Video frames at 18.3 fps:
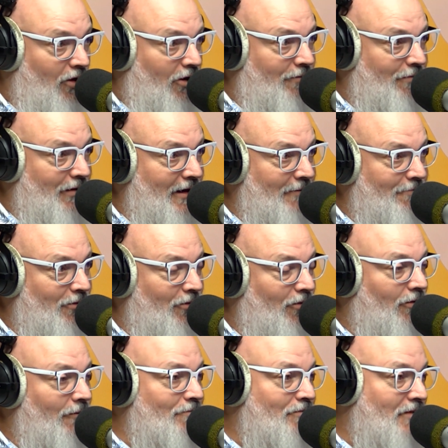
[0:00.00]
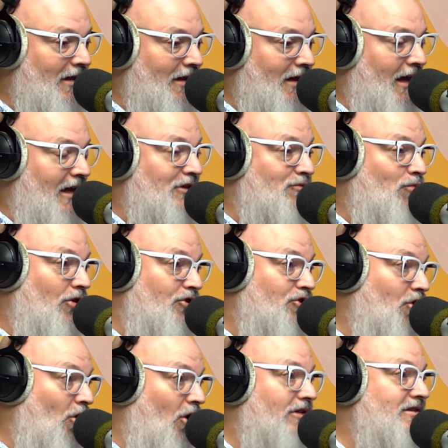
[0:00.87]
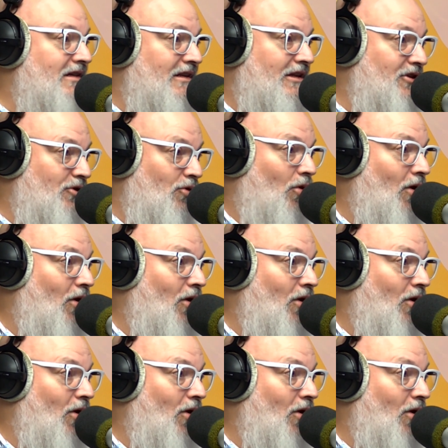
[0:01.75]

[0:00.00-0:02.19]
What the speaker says: a lot of people, is what God did in